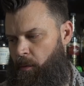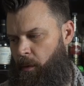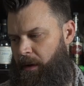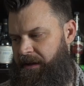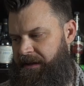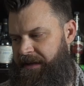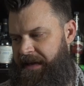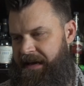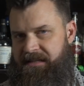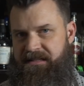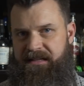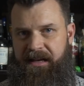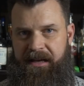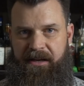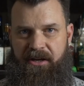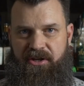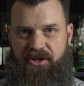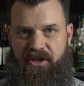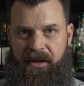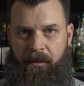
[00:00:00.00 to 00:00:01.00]
Well, yes, I
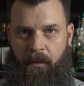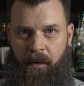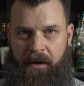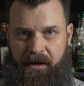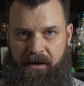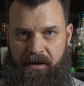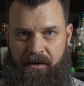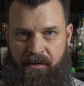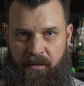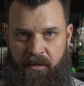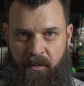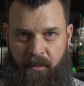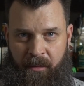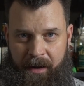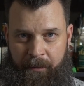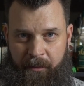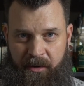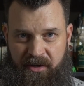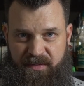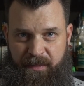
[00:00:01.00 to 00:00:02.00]
initially wanted to do the
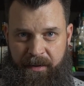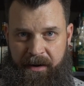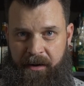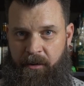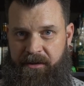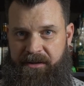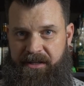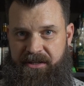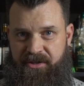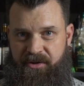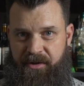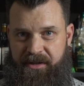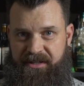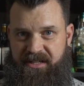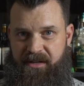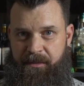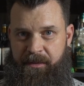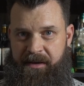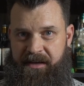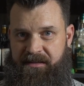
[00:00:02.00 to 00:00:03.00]
Ramos, but I want these
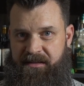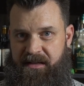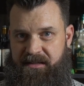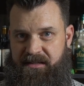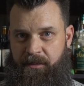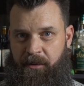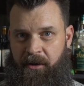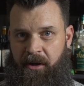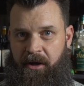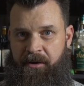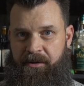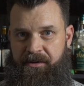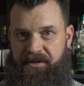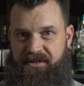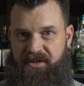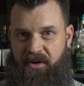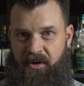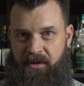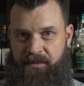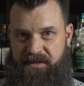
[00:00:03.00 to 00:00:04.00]
drinks to be accessible under the
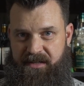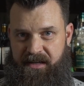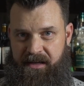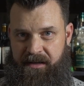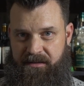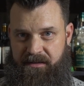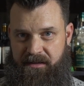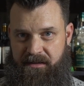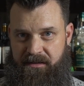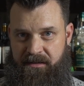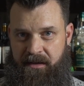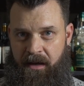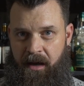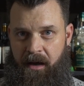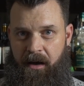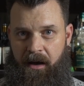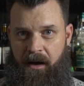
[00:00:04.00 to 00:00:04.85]
circumstances.